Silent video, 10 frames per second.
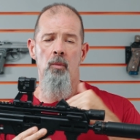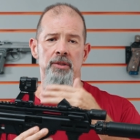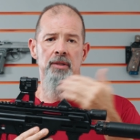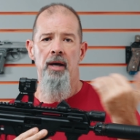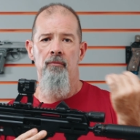on
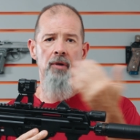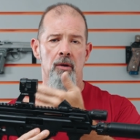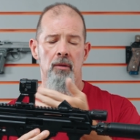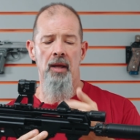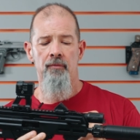which side,
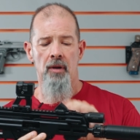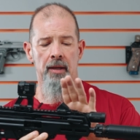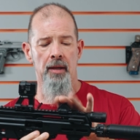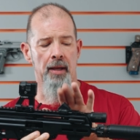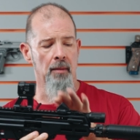right or left,
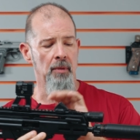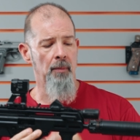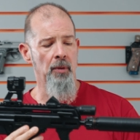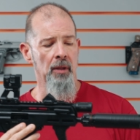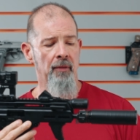I can
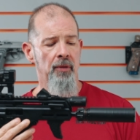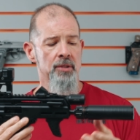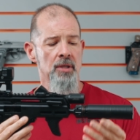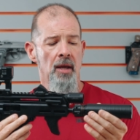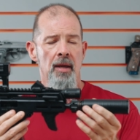manipulate
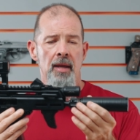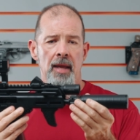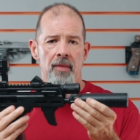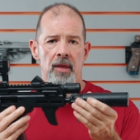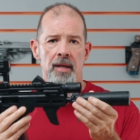this.
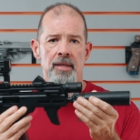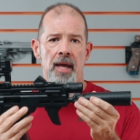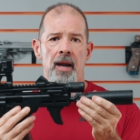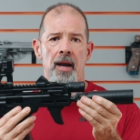And then a dead